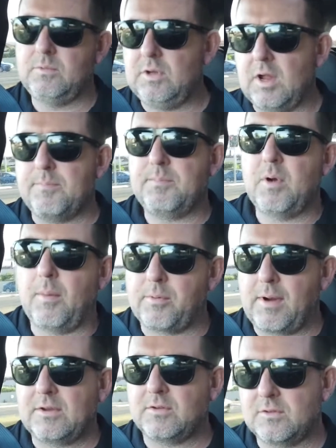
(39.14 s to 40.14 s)
you know
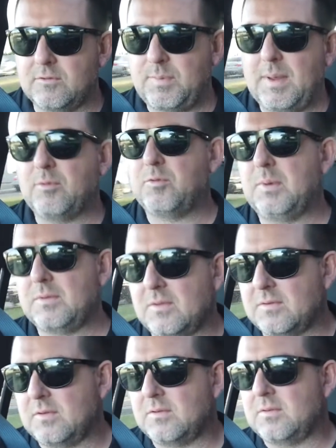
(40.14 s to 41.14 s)
operations of people's
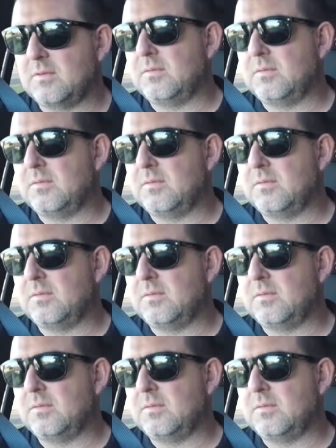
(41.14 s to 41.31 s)
businesses,